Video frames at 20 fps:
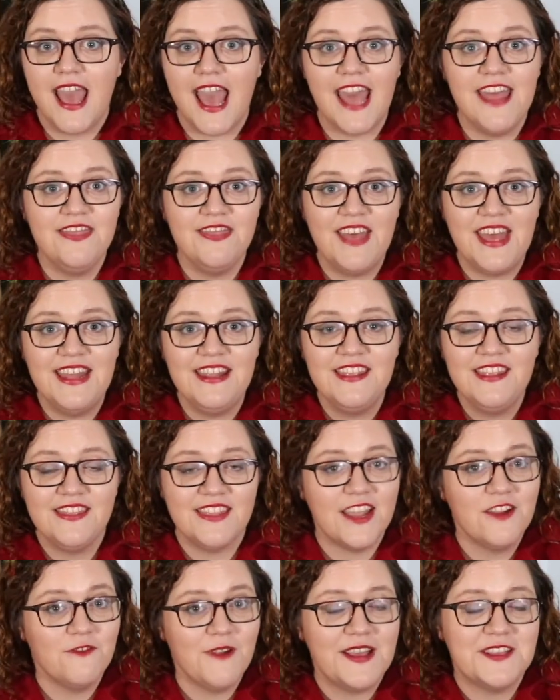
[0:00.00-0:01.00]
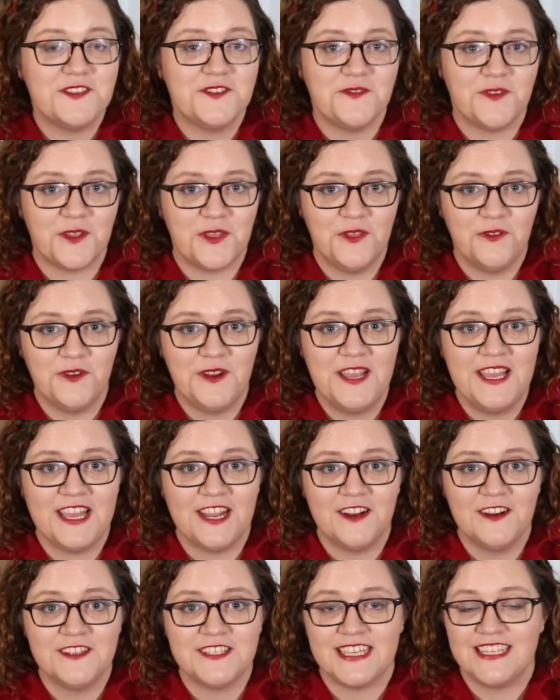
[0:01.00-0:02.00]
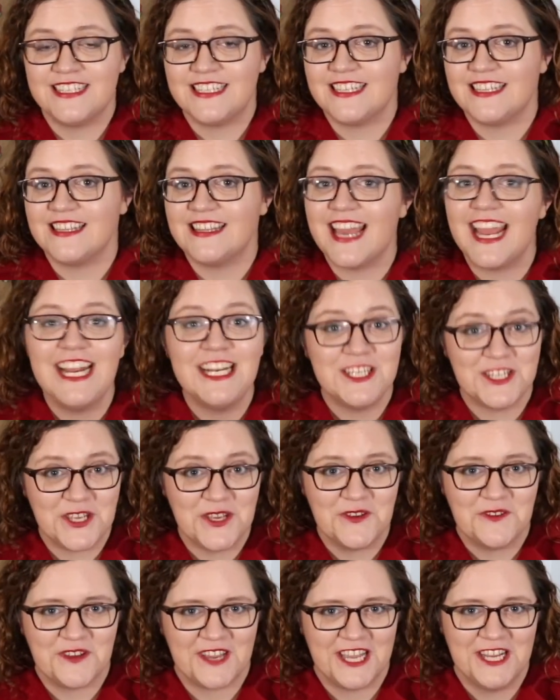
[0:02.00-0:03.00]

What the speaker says: And then they rest for 3 years until they too